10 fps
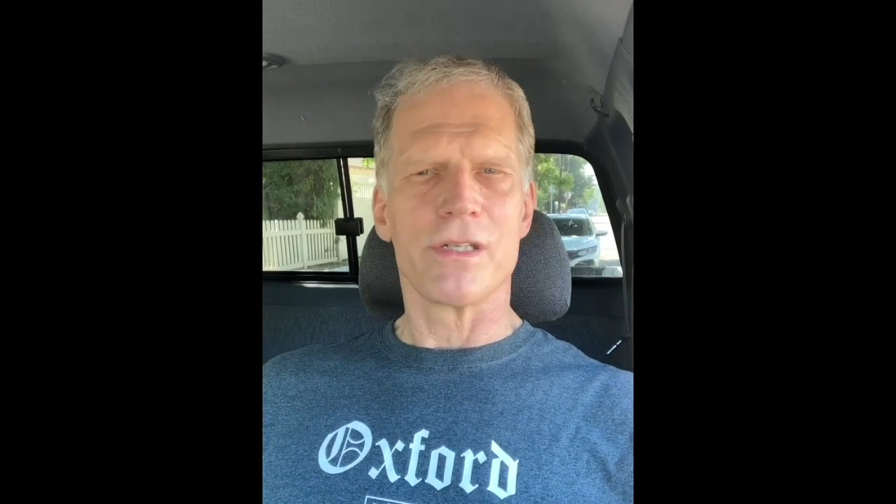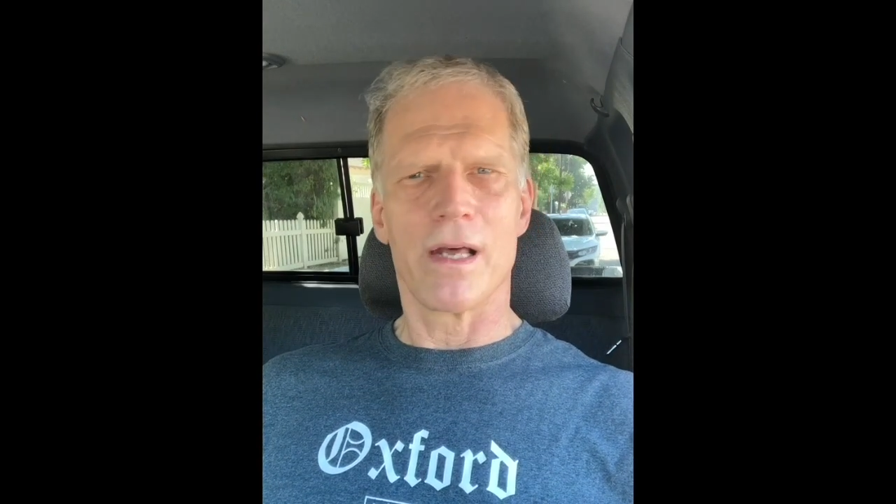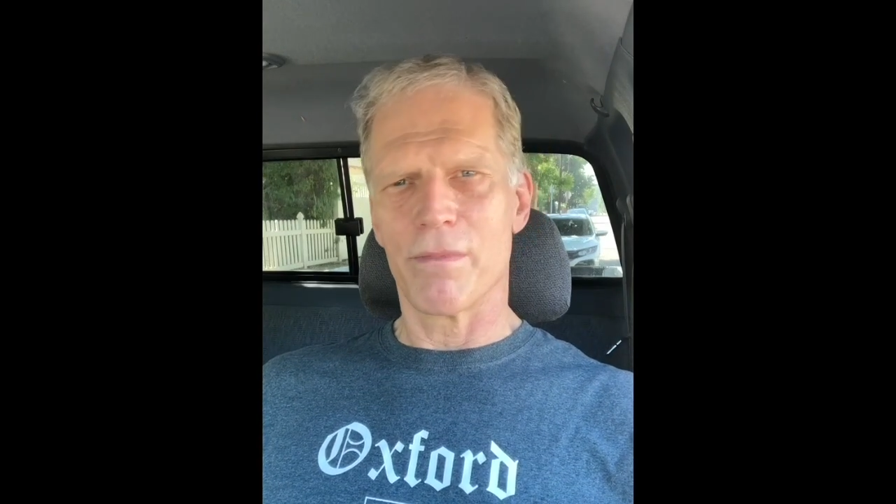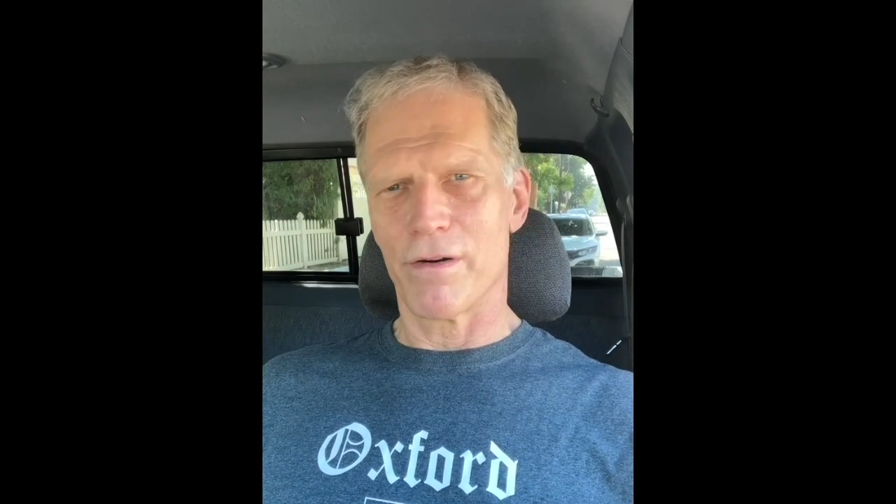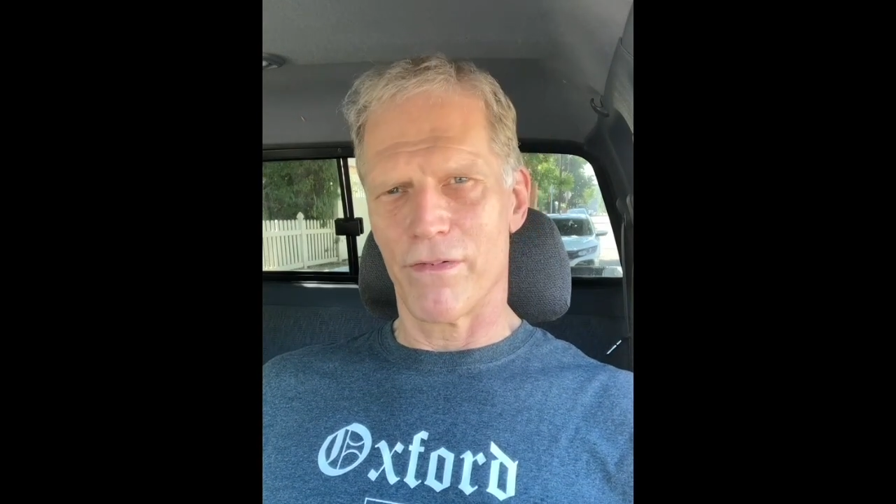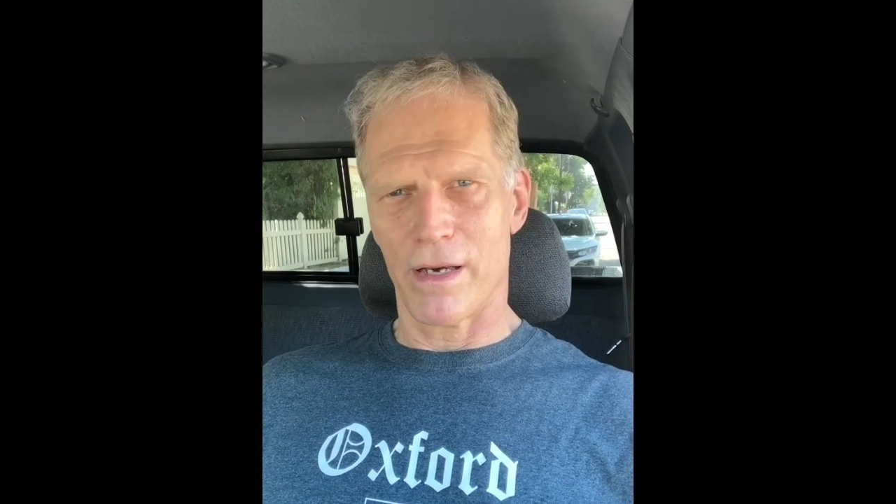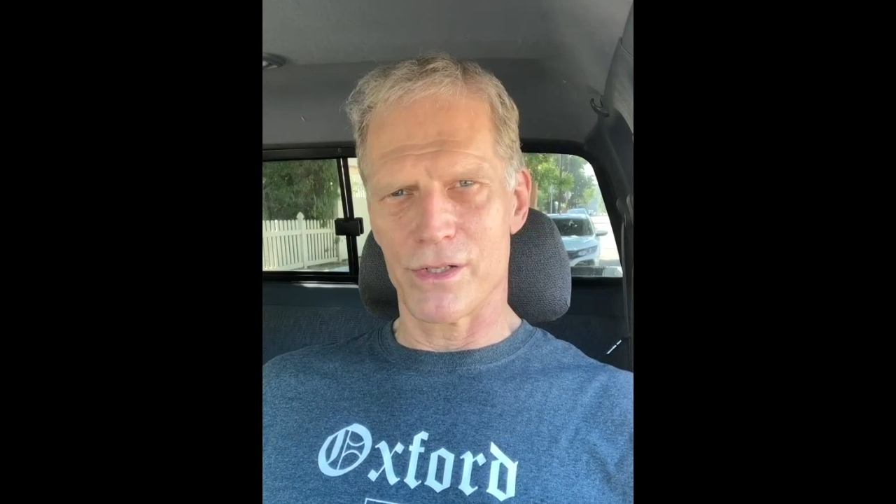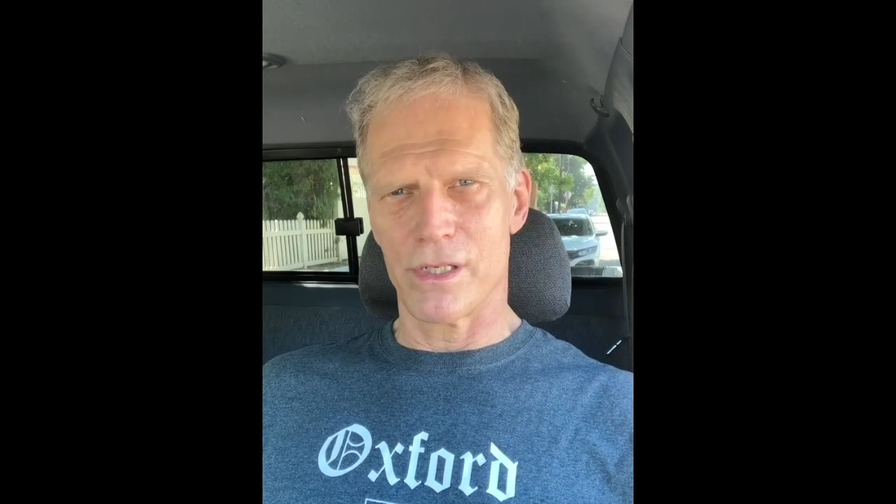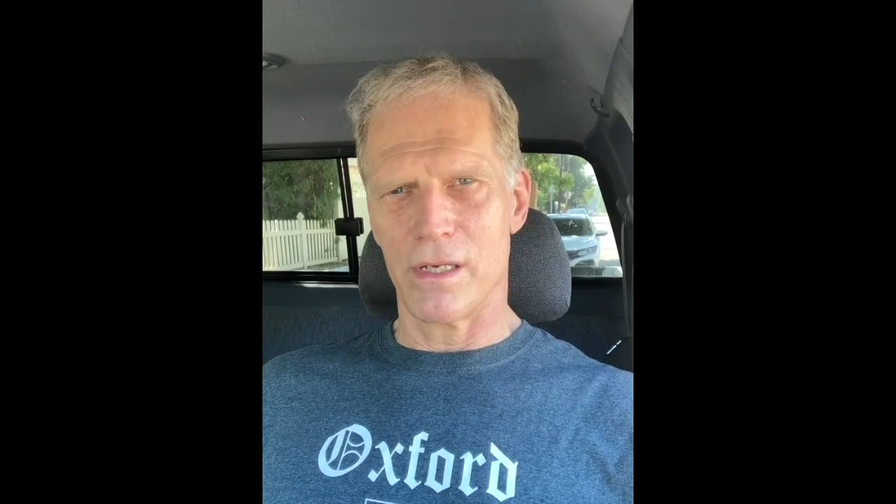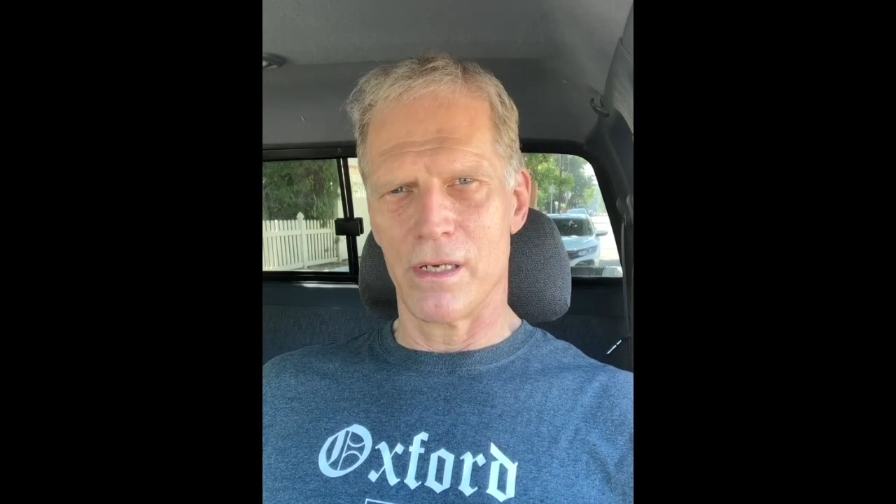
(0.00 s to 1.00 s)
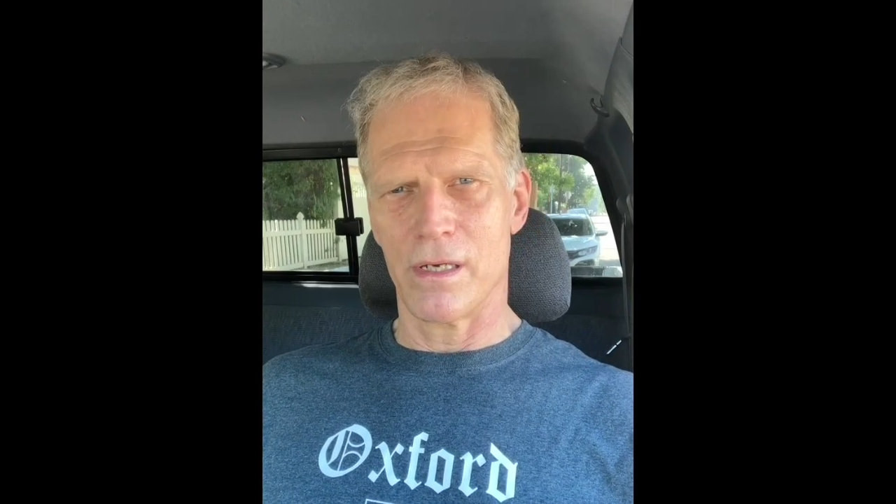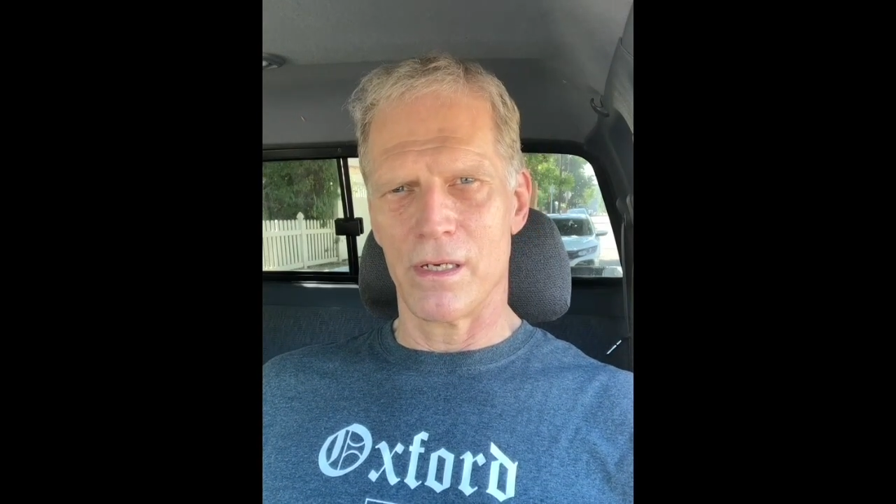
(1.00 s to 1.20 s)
not about fantasy.